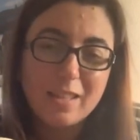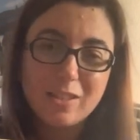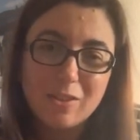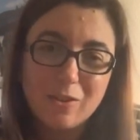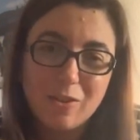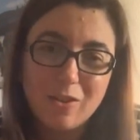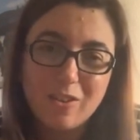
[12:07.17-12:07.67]

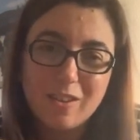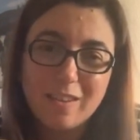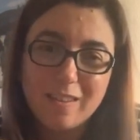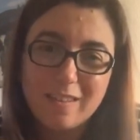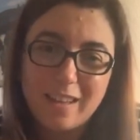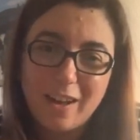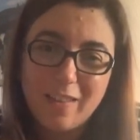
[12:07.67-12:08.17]
So
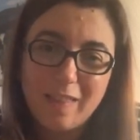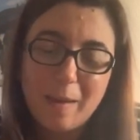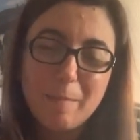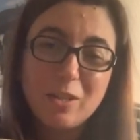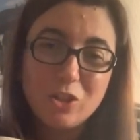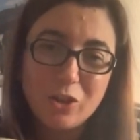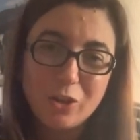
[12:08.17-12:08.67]
now
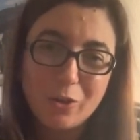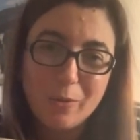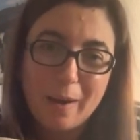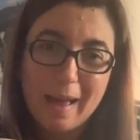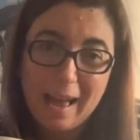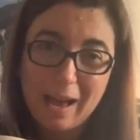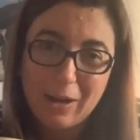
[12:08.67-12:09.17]
let me show
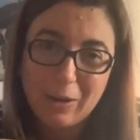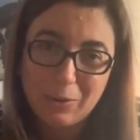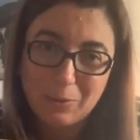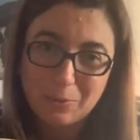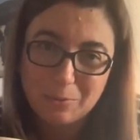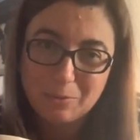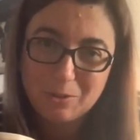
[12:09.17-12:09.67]
you
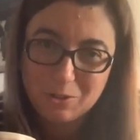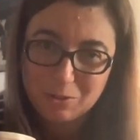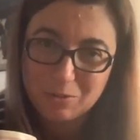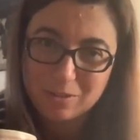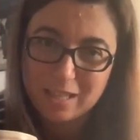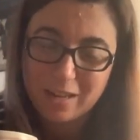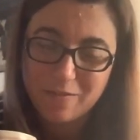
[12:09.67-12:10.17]
how
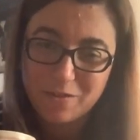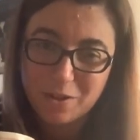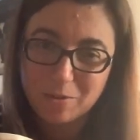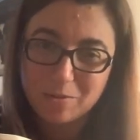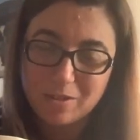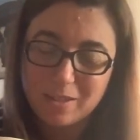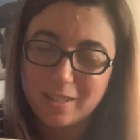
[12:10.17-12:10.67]
to save
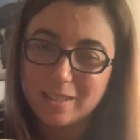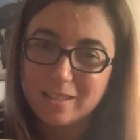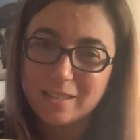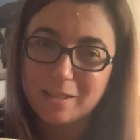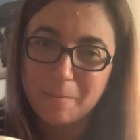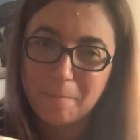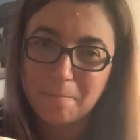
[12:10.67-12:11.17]
those
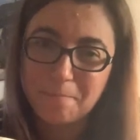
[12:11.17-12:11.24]
seeds.